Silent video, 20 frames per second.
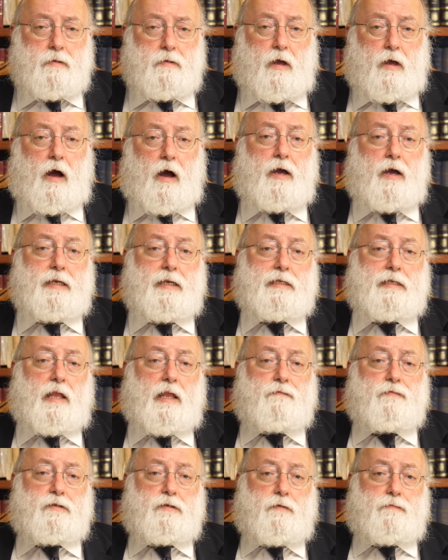The highest
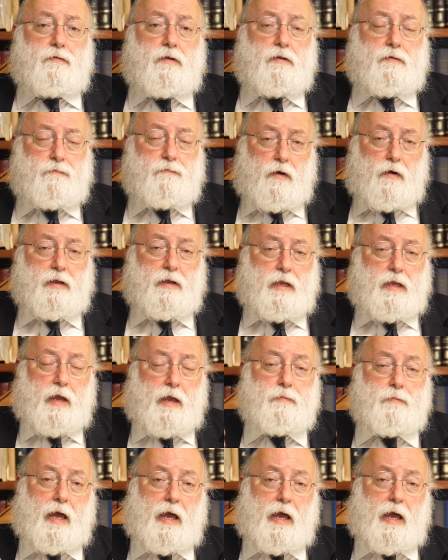levels of the divine came